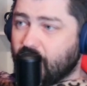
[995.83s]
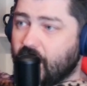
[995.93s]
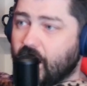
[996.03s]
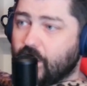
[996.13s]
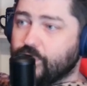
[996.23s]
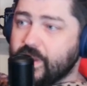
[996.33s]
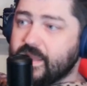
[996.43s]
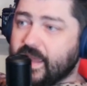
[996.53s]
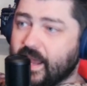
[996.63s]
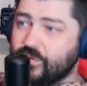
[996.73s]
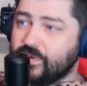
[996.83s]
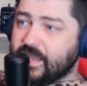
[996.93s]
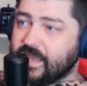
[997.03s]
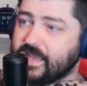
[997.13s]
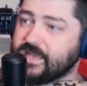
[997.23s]
A recount
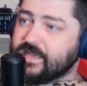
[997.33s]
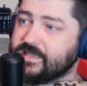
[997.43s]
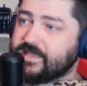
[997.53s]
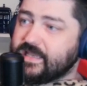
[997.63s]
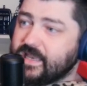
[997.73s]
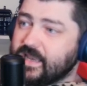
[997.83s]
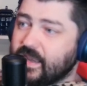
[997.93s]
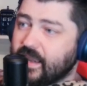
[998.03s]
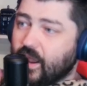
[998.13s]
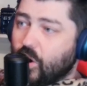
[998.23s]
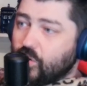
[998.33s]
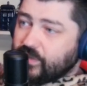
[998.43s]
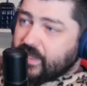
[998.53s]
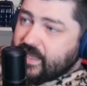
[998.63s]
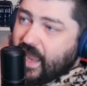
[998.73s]
is
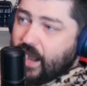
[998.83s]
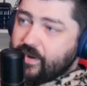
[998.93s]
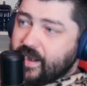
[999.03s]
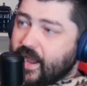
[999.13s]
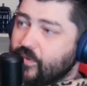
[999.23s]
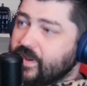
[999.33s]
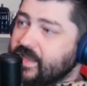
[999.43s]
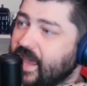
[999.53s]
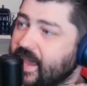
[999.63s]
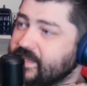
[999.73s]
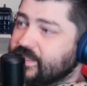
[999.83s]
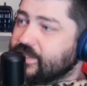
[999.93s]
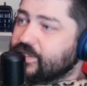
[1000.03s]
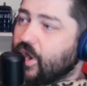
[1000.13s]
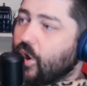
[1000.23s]
only carried out in
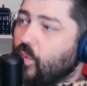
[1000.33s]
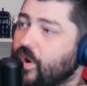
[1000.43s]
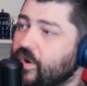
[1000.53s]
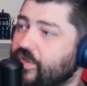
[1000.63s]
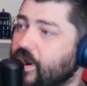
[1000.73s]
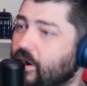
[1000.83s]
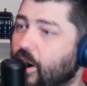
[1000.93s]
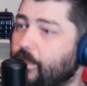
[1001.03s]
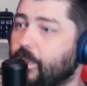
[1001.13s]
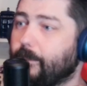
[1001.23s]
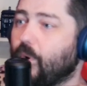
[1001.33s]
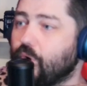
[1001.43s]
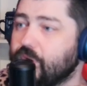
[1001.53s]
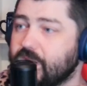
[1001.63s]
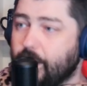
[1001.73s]
cases where there are
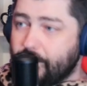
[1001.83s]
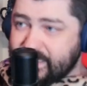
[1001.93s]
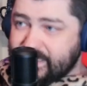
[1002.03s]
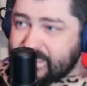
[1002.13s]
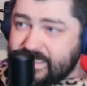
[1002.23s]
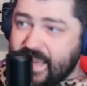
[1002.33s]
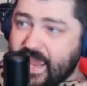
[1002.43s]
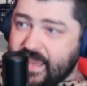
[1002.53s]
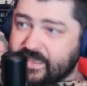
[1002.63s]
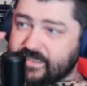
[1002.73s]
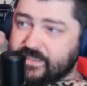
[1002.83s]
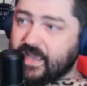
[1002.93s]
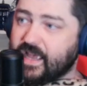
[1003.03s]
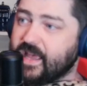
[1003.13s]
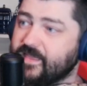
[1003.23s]
purported mistakes
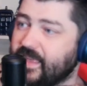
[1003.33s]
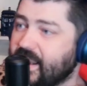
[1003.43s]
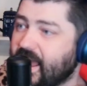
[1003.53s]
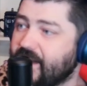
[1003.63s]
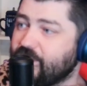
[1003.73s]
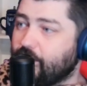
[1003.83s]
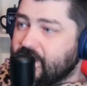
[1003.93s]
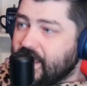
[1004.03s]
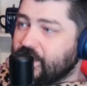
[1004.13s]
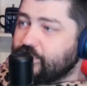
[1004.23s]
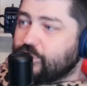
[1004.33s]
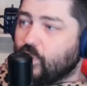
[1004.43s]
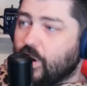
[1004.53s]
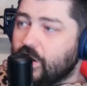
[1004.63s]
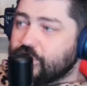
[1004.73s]
that have the potential to
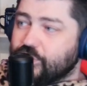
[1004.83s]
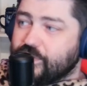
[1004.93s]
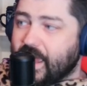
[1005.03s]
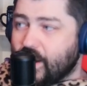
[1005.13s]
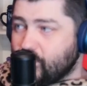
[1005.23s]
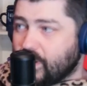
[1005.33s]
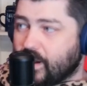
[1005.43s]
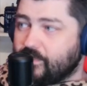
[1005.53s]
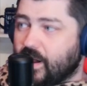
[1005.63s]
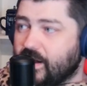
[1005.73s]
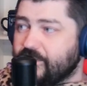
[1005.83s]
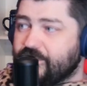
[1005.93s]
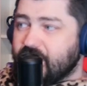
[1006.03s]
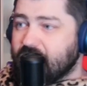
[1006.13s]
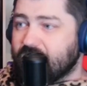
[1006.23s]
alter the outcome of
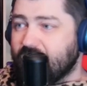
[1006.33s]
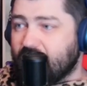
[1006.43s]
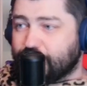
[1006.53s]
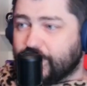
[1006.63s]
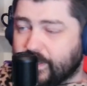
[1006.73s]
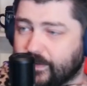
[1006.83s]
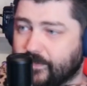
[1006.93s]
the election.